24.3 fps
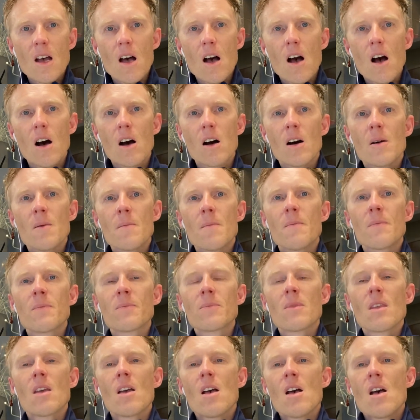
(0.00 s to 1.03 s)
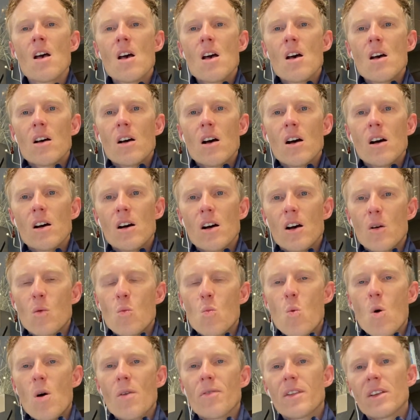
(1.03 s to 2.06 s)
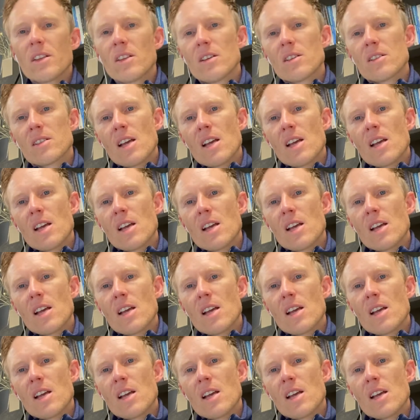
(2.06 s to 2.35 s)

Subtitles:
One thing that's